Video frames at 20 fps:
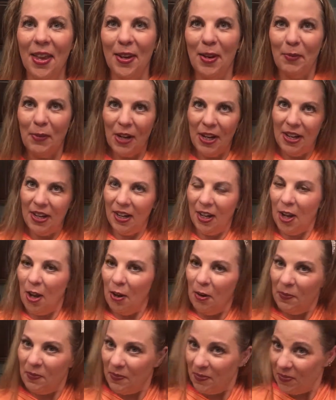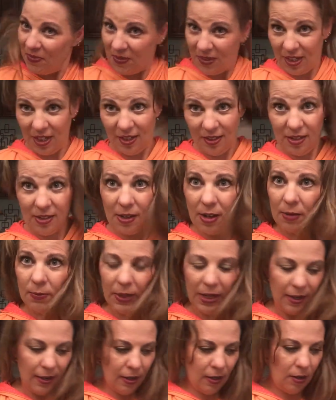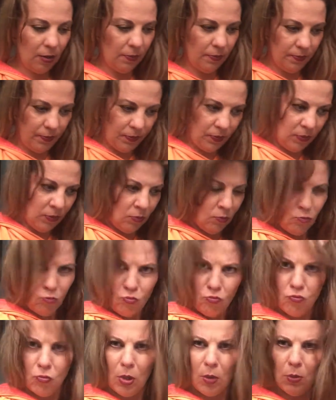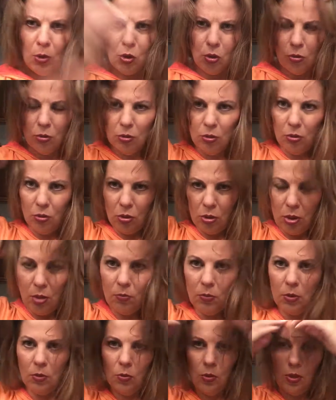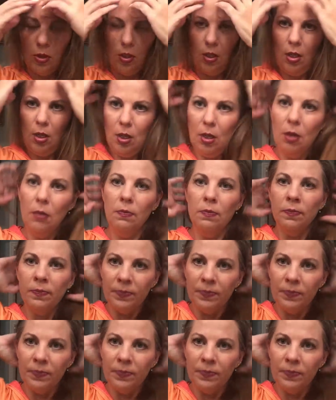I'm ready to go. Take this out of my hair. Maybe do a little something with the hair.